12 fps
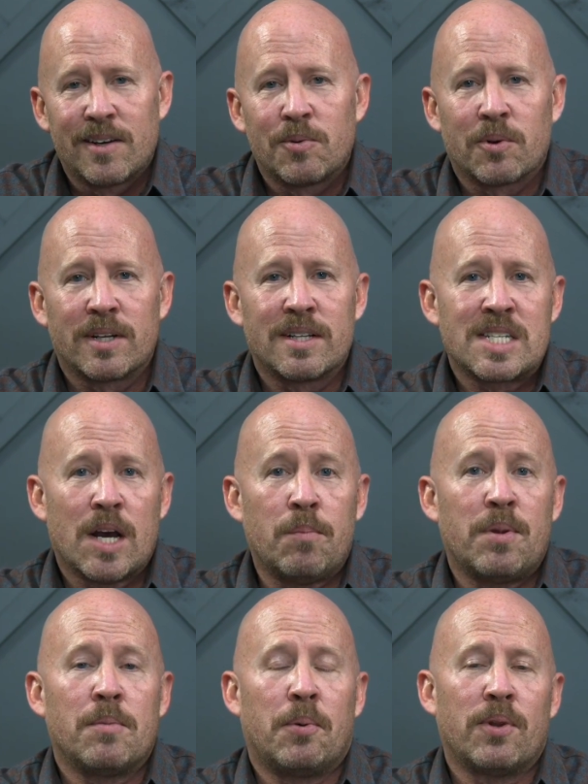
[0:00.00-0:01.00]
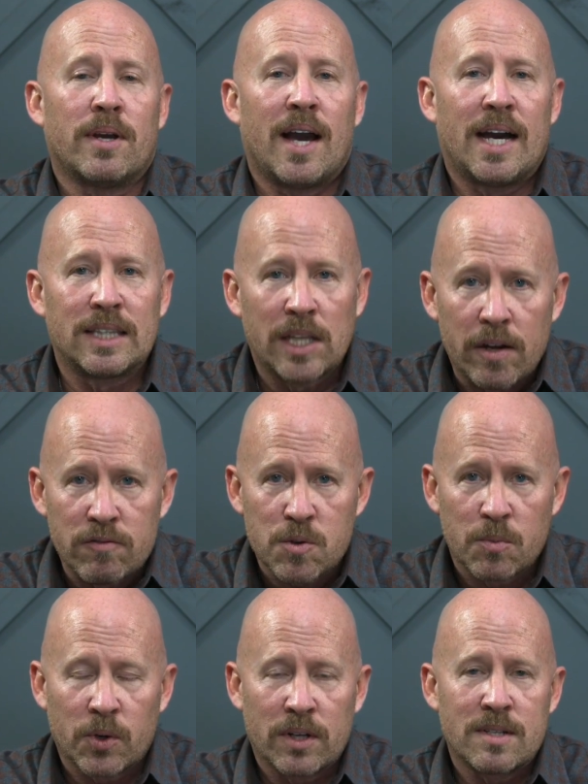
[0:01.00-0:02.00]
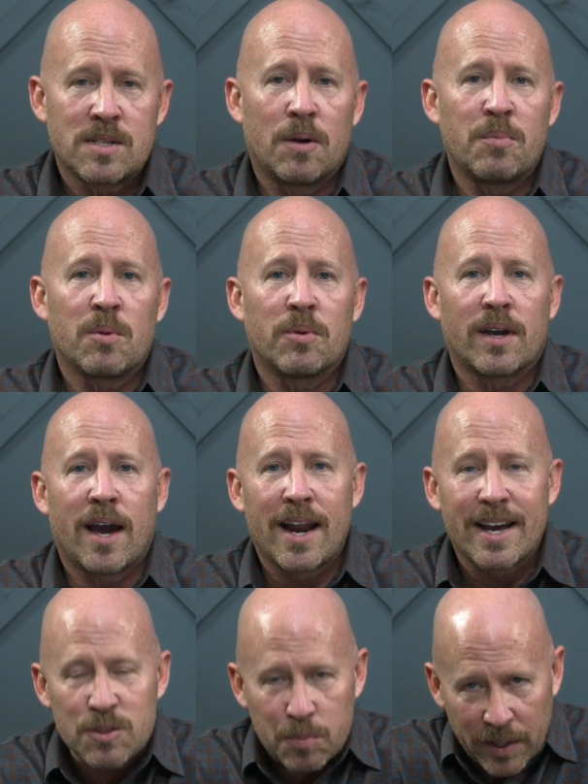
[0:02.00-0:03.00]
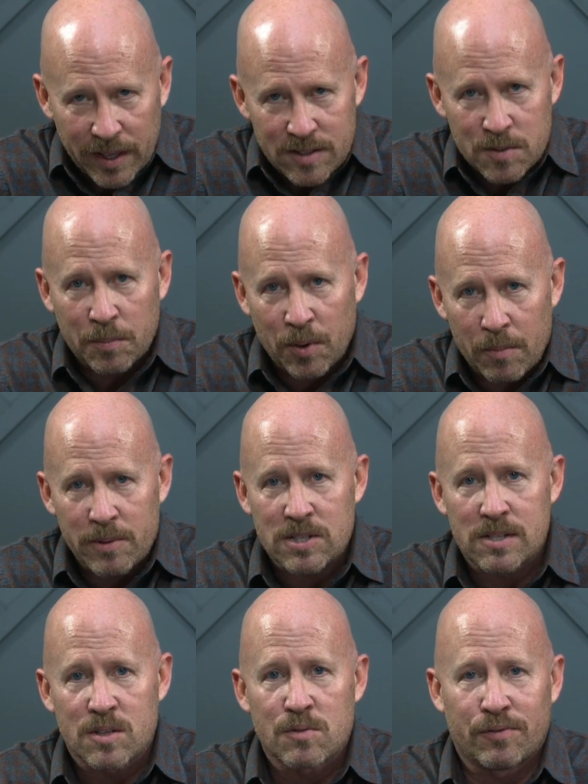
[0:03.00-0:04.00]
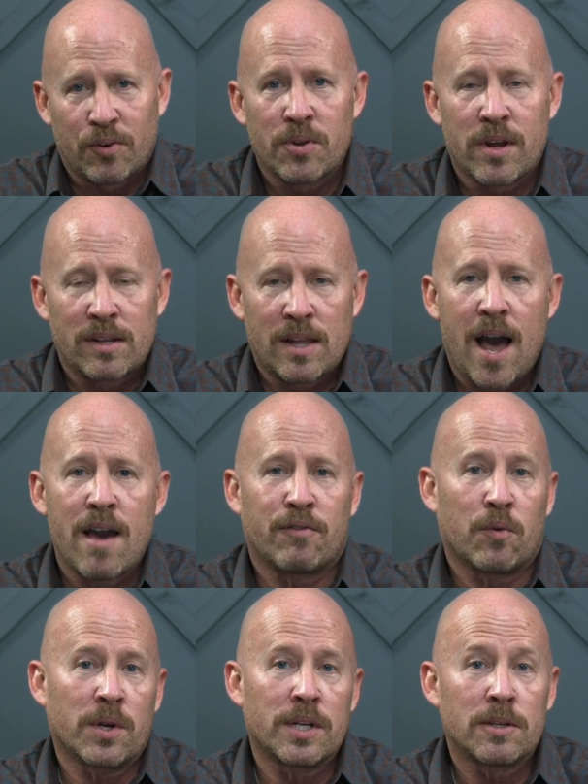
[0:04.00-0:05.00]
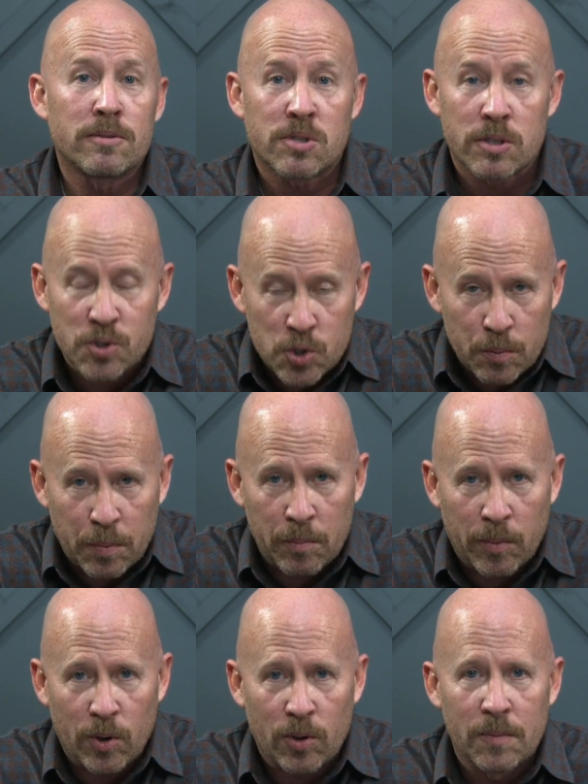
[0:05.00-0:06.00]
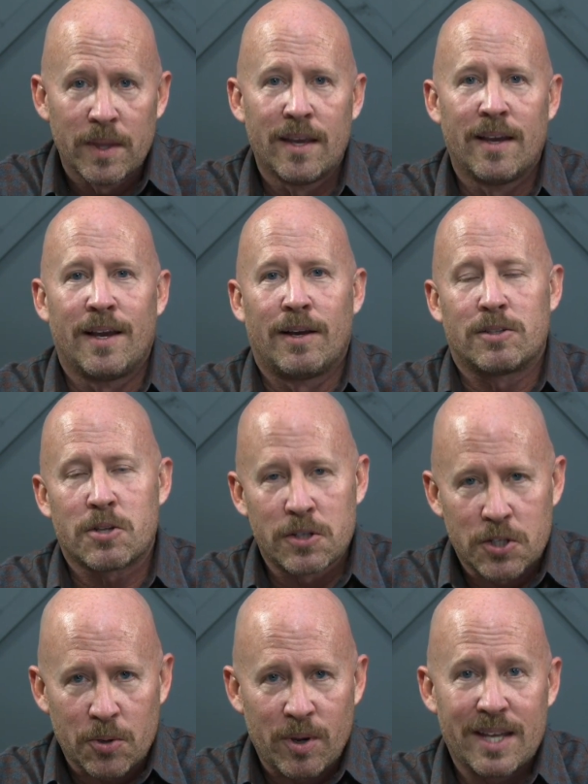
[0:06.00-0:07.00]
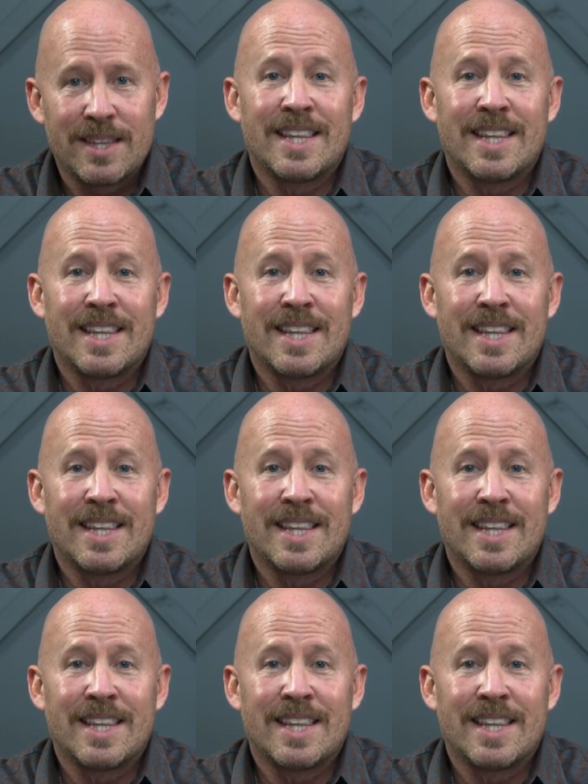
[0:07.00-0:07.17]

We're going to tell people that God loves them. We're going to tell people that God has plans and purposes for their life, and we're going to use the Super Bowl to do it.